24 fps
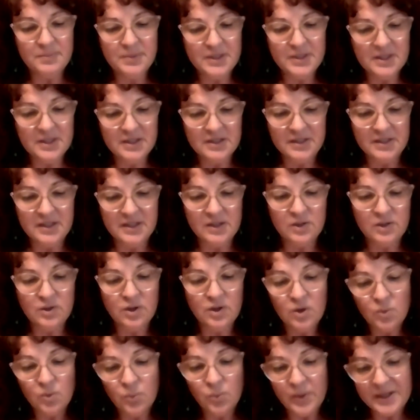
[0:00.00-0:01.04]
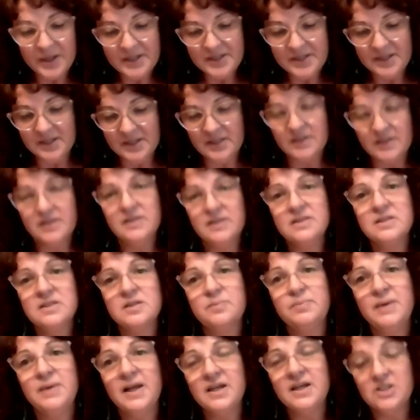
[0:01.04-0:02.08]
peony waiting to
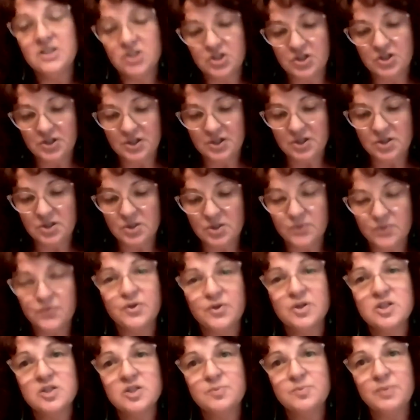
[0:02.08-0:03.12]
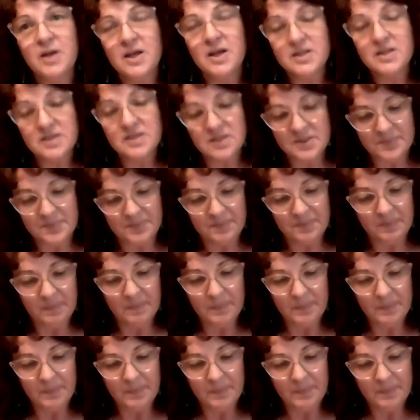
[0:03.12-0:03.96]
blush into first blossom.